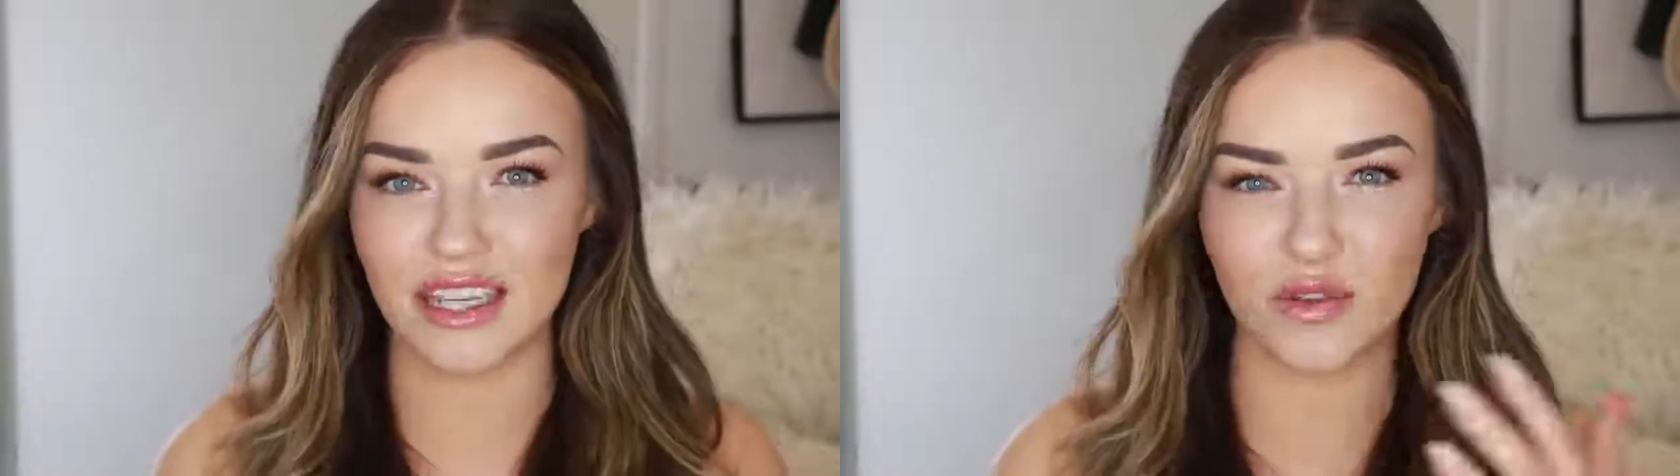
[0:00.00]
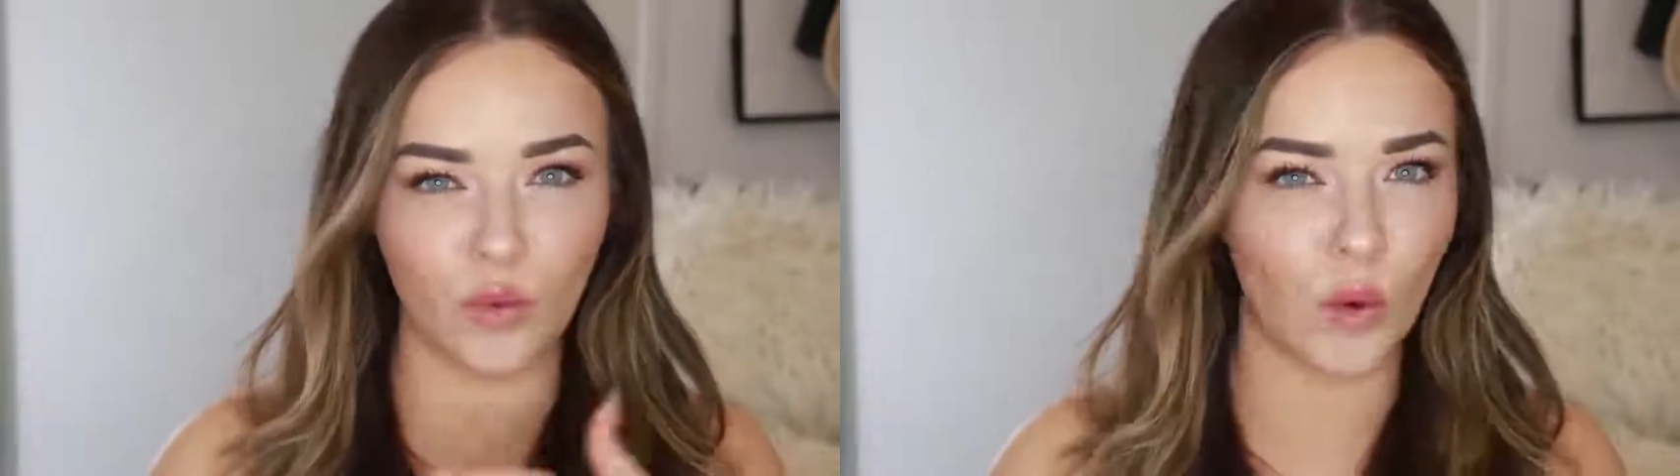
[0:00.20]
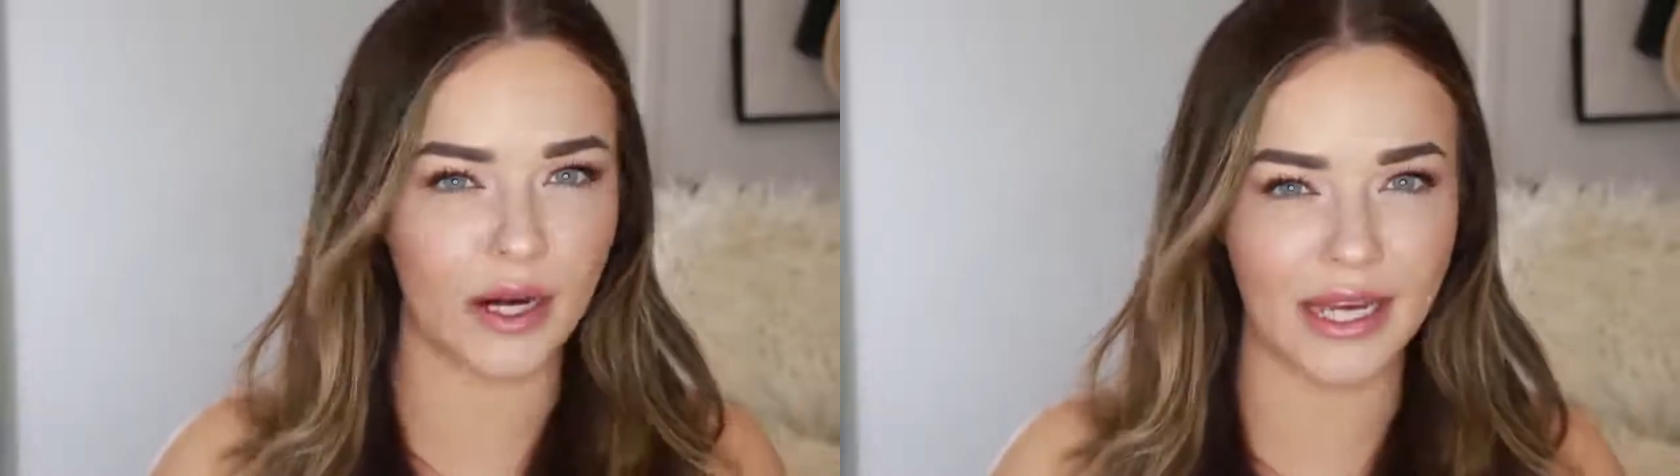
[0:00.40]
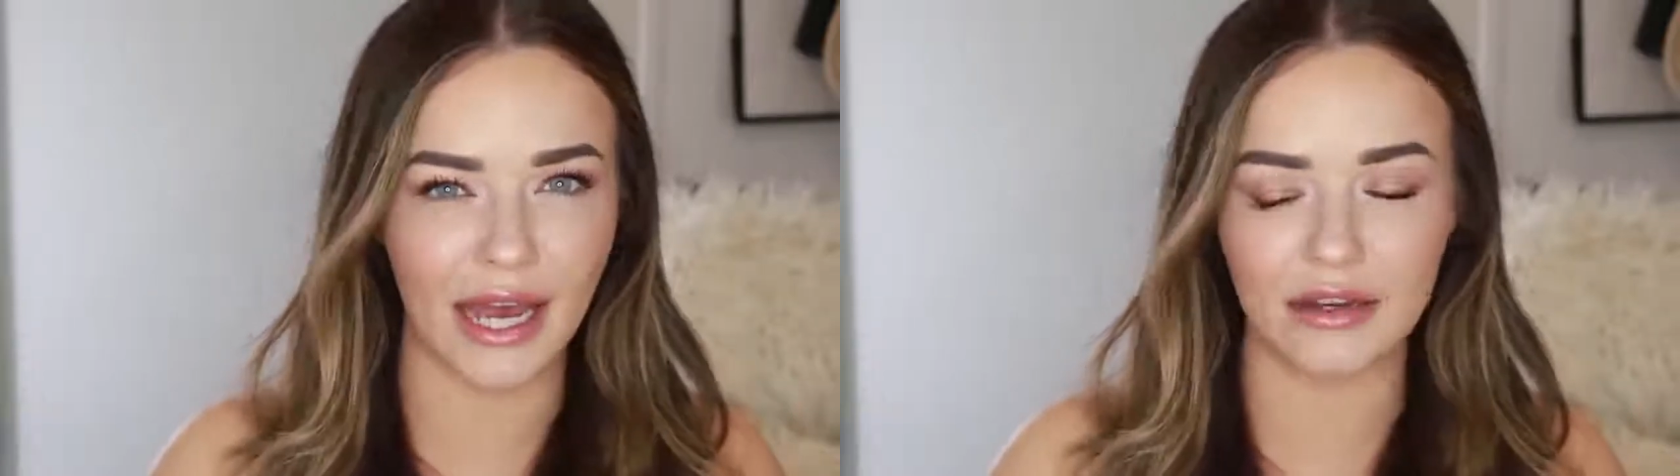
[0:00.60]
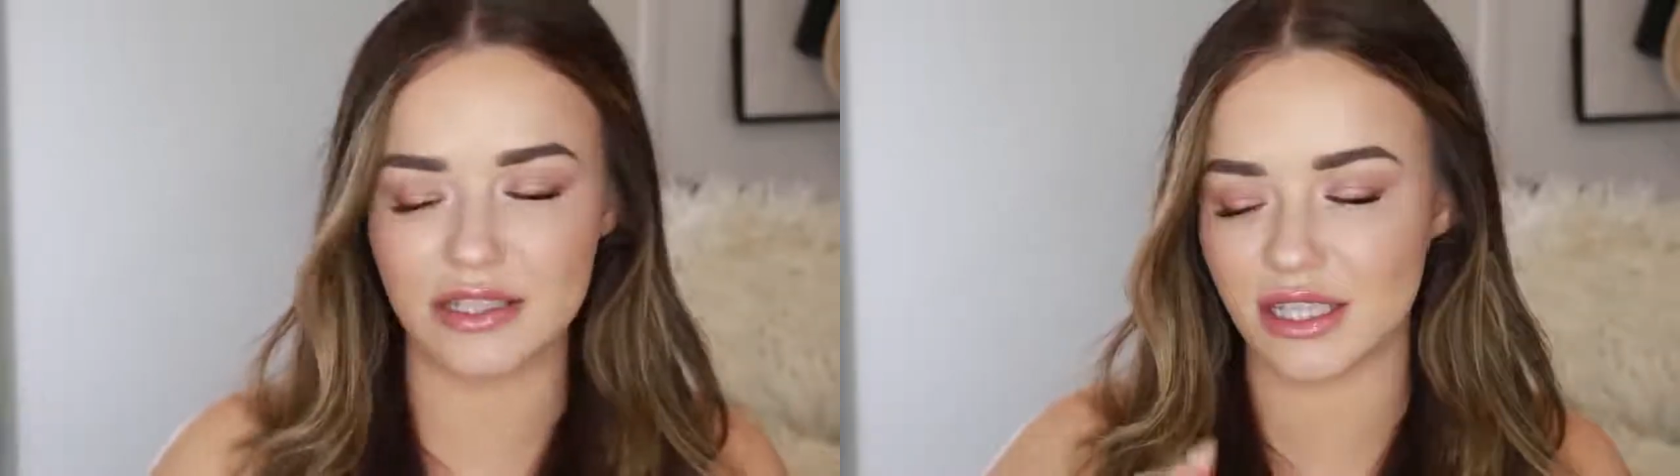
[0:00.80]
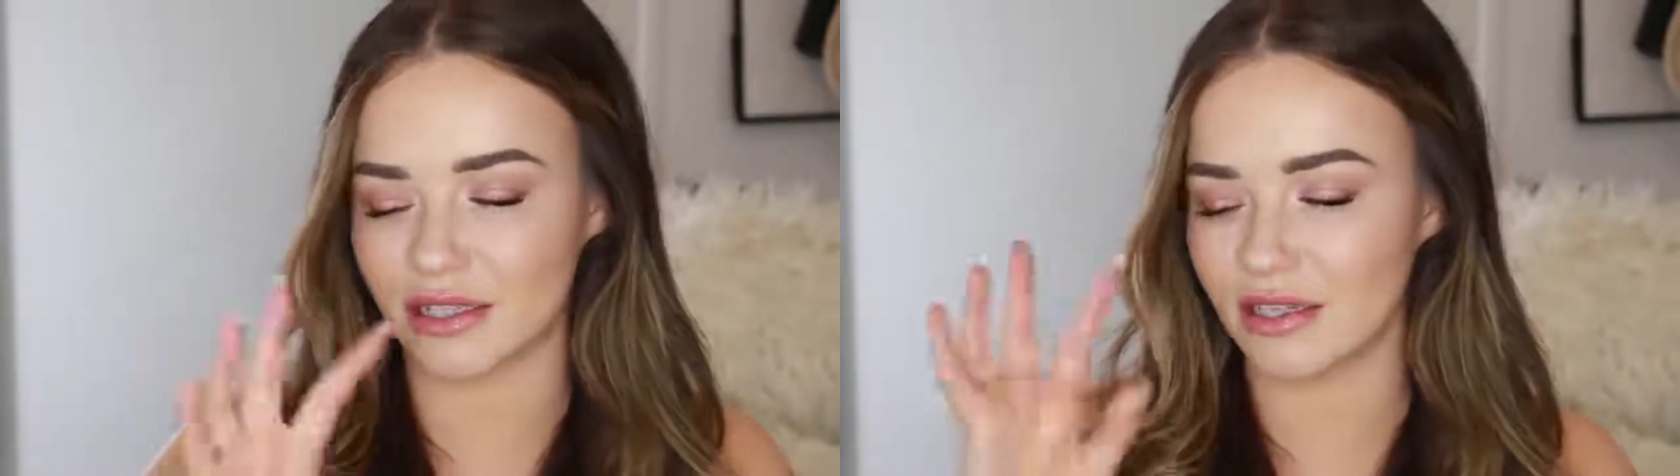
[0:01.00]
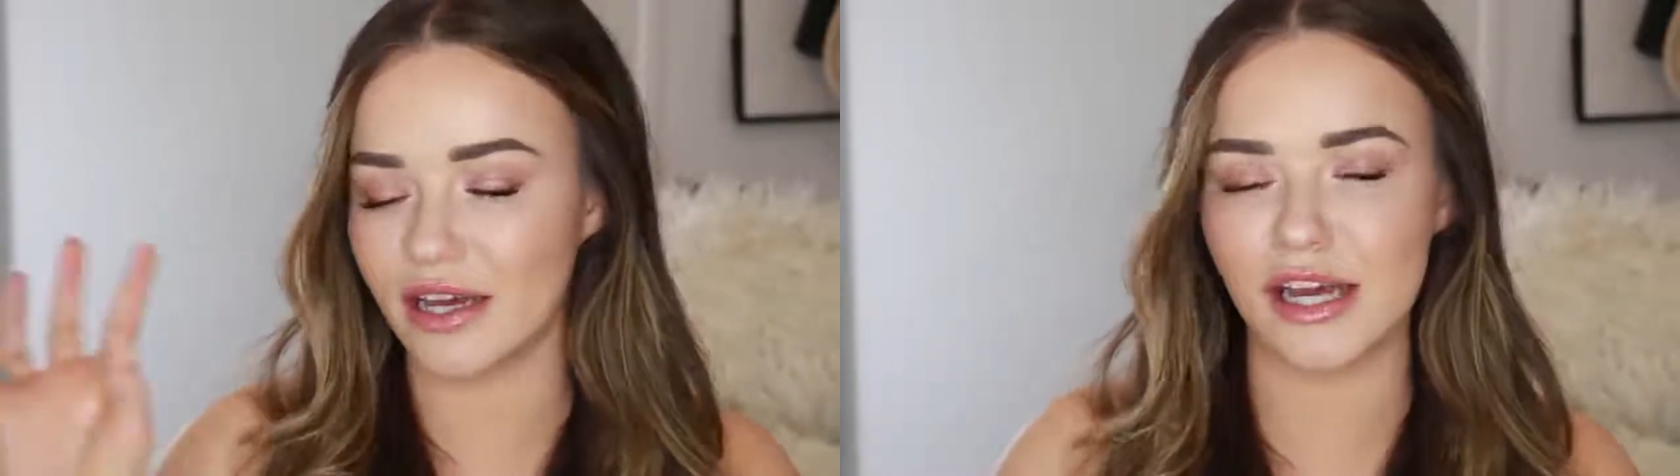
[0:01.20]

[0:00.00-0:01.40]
even workouts and